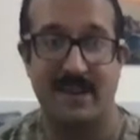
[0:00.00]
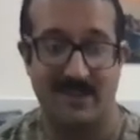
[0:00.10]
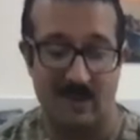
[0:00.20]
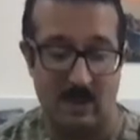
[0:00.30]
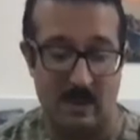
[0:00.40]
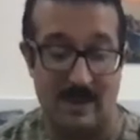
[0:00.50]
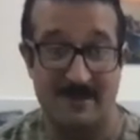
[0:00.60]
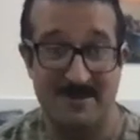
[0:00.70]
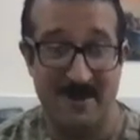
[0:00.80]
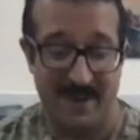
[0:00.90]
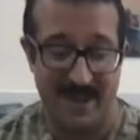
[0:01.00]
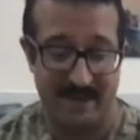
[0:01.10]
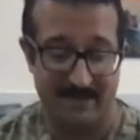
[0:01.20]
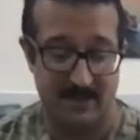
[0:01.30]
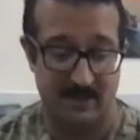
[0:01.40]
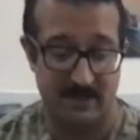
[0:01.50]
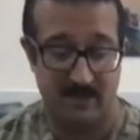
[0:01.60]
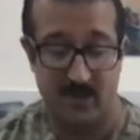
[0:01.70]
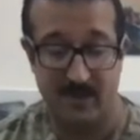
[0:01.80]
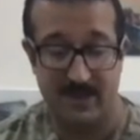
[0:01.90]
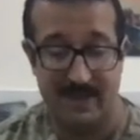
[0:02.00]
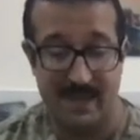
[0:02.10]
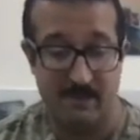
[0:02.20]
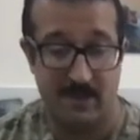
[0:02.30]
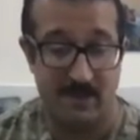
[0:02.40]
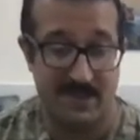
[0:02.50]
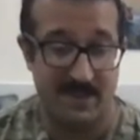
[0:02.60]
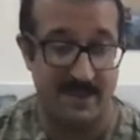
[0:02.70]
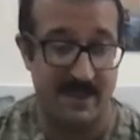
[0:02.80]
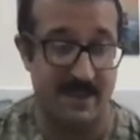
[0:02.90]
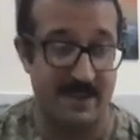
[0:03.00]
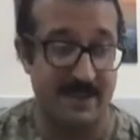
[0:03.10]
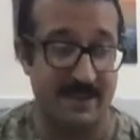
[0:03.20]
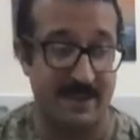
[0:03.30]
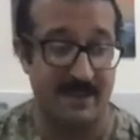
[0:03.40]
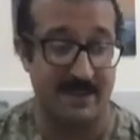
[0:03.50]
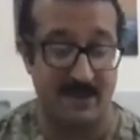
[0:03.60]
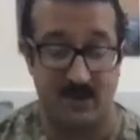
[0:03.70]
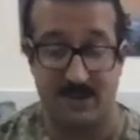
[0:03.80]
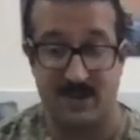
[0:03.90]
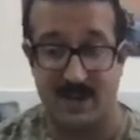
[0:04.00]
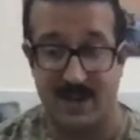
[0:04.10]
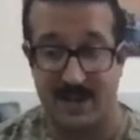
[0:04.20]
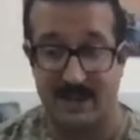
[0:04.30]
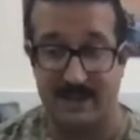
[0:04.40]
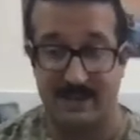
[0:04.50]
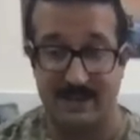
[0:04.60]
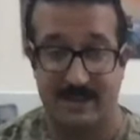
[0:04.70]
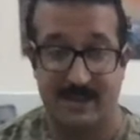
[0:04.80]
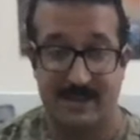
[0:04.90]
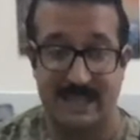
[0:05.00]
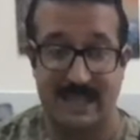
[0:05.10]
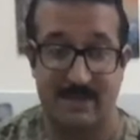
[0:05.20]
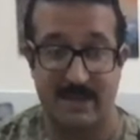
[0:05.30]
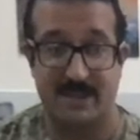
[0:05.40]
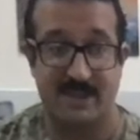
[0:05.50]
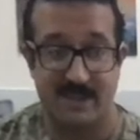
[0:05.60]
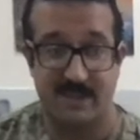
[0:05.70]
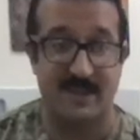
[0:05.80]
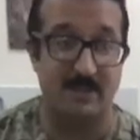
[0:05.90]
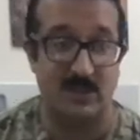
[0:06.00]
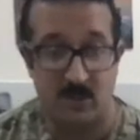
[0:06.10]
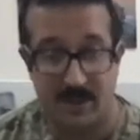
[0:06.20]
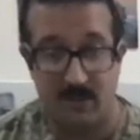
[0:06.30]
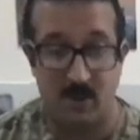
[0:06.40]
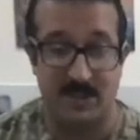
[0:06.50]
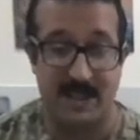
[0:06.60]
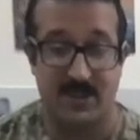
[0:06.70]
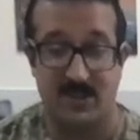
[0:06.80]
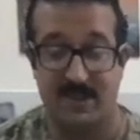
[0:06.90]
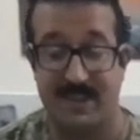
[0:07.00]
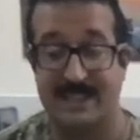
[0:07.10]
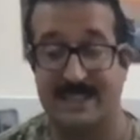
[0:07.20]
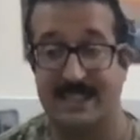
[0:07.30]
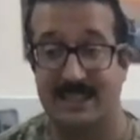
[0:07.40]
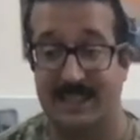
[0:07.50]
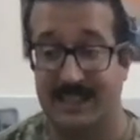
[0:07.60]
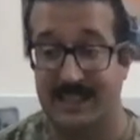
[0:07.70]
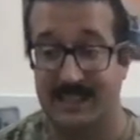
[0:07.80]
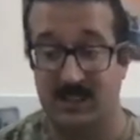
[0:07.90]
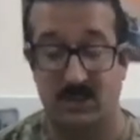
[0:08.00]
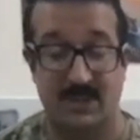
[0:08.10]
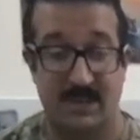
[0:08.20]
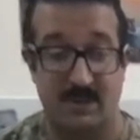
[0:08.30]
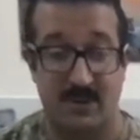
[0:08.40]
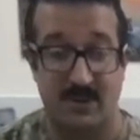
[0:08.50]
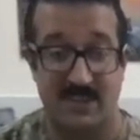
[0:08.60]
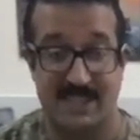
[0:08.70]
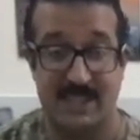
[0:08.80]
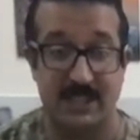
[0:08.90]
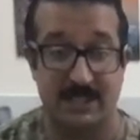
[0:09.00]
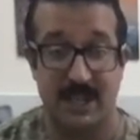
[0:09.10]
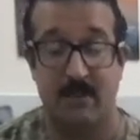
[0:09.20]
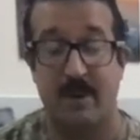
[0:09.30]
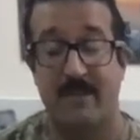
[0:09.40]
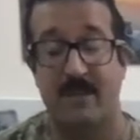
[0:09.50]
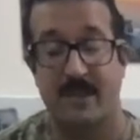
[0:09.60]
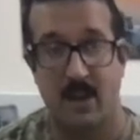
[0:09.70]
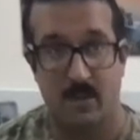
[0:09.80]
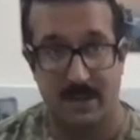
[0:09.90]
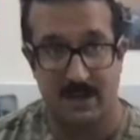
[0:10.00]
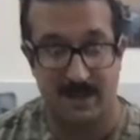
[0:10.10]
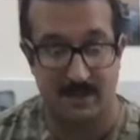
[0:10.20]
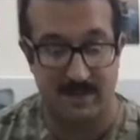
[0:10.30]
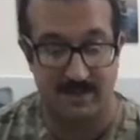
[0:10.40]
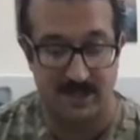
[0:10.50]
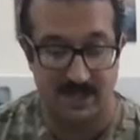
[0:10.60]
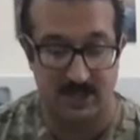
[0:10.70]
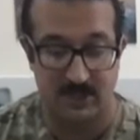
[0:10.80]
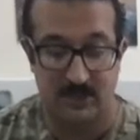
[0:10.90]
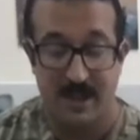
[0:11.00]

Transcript: so you don't have to. So one of the key purposes is in order to try to keep it consistent between rotations. Ideally, you'll keep yours sealed up, obviously open it up if you need to,